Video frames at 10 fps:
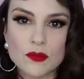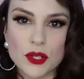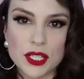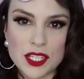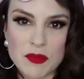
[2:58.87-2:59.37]

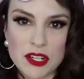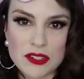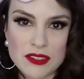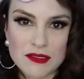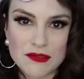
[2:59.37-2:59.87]
Britney
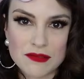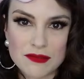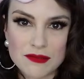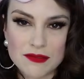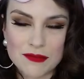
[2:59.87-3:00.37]
Spears
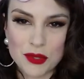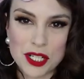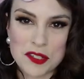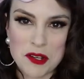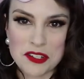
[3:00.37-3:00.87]

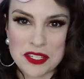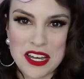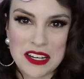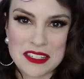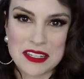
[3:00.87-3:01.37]
and
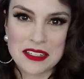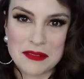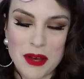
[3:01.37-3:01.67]
Toxic.